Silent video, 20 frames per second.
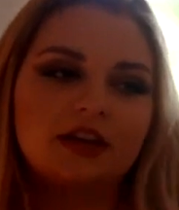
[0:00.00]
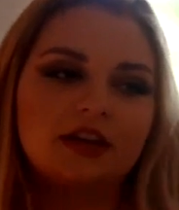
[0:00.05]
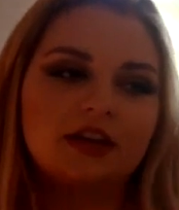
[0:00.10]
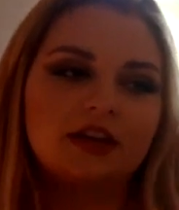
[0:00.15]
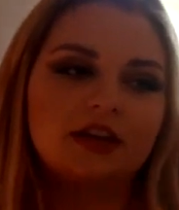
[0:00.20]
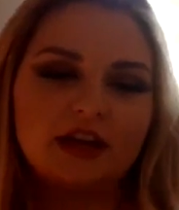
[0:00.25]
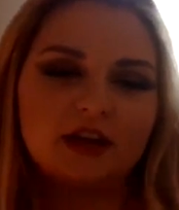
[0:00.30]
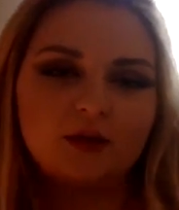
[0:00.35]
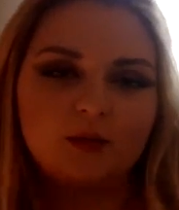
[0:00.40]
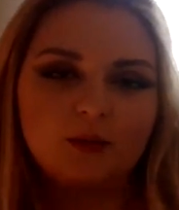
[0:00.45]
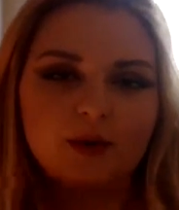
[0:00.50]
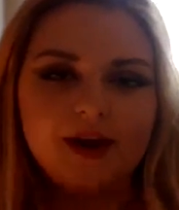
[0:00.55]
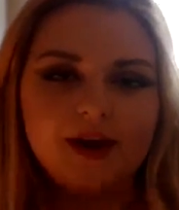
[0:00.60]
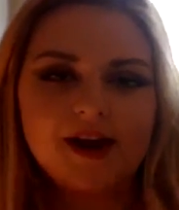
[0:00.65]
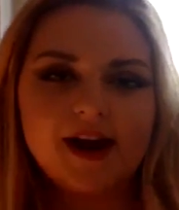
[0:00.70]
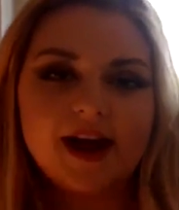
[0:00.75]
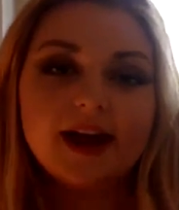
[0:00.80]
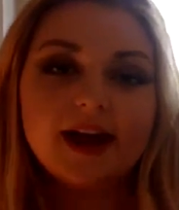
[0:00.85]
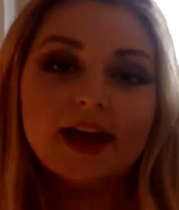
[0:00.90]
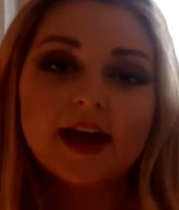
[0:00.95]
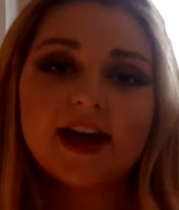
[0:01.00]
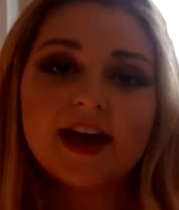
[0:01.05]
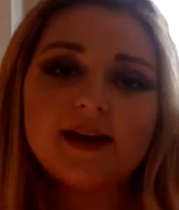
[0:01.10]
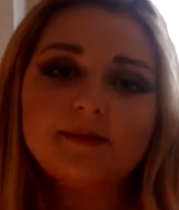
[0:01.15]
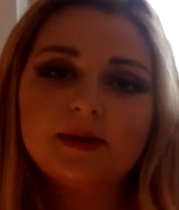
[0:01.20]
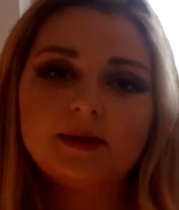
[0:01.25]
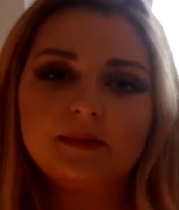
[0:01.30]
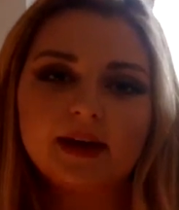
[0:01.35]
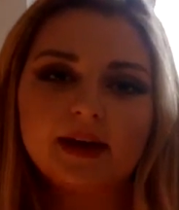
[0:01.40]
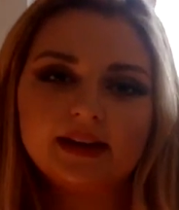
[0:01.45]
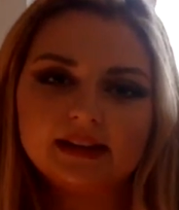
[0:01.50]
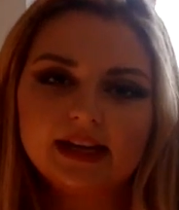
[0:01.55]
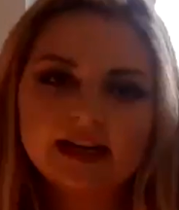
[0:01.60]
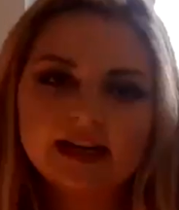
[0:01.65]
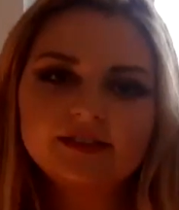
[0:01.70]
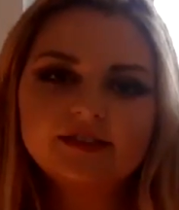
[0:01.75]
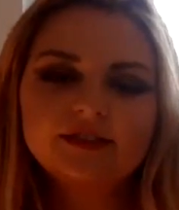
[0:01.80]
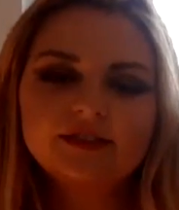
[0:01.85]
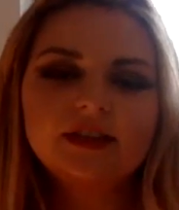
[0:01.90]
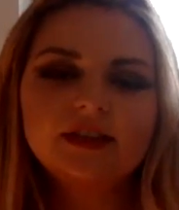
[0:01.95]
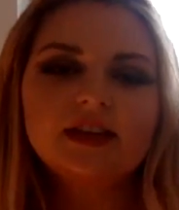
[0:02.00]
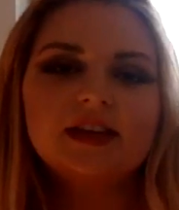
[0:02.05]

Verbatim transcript: on like where I am in my life